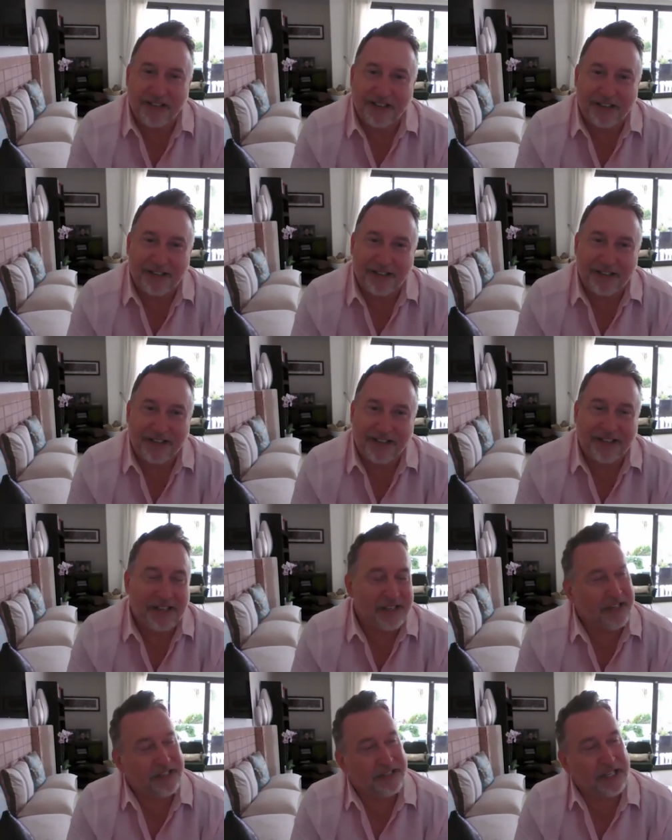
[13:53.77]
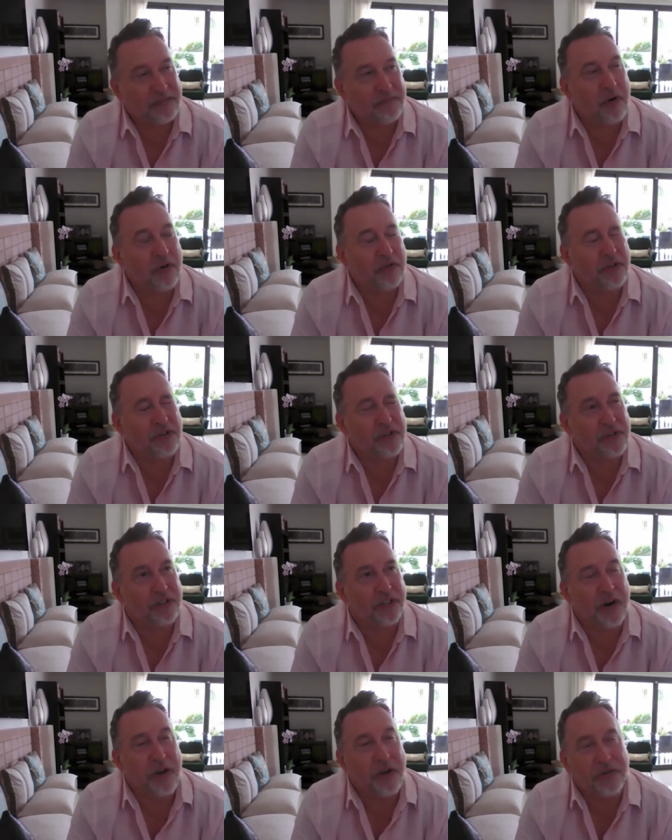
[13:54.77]
Because it's, it's more than just
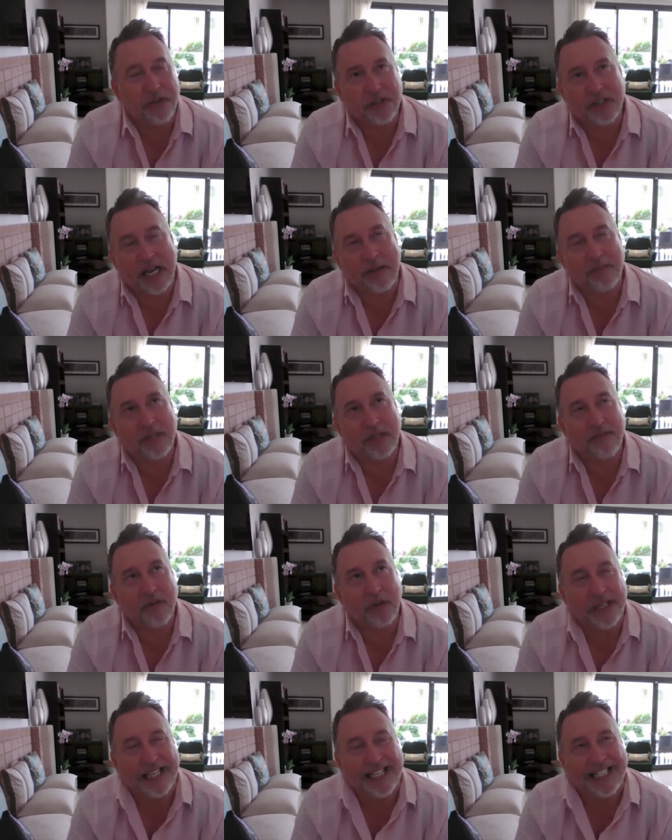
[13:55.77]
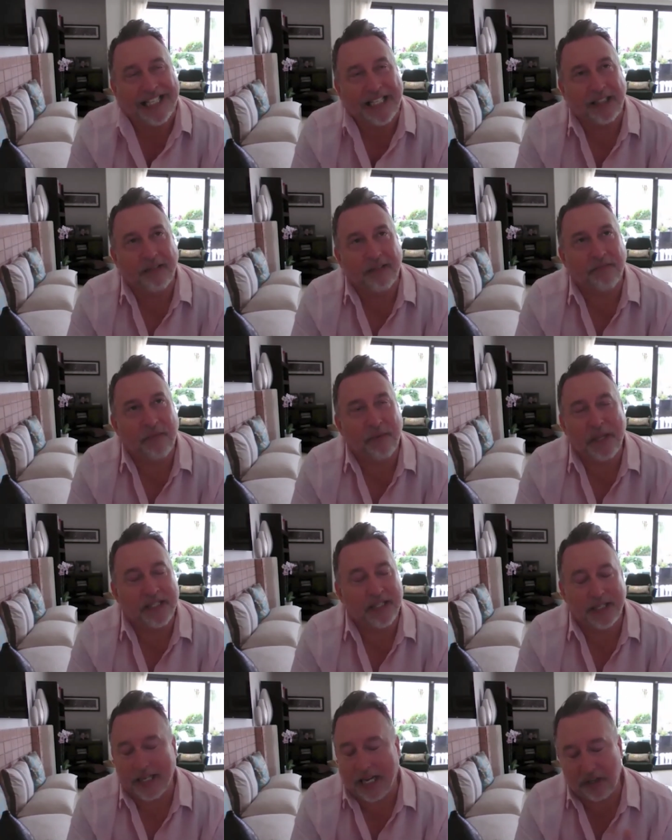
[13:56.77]
going through the steps of looking at the, the well, there's
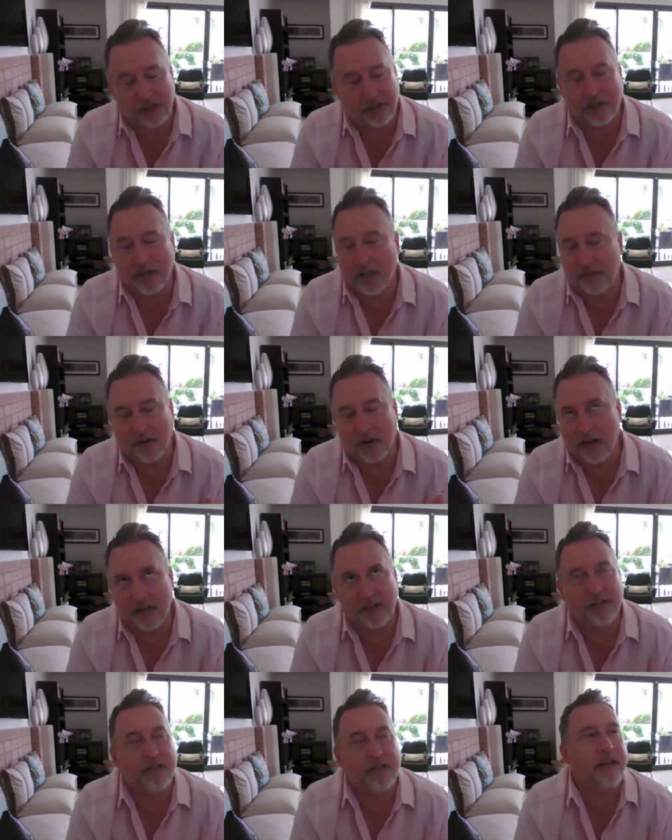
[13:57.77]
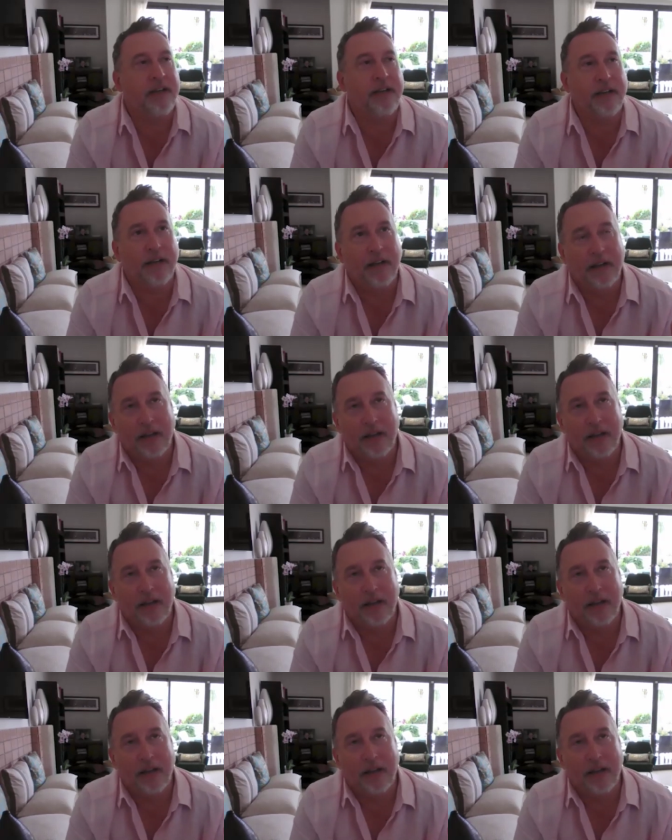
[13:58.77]
a tax charge for IHT,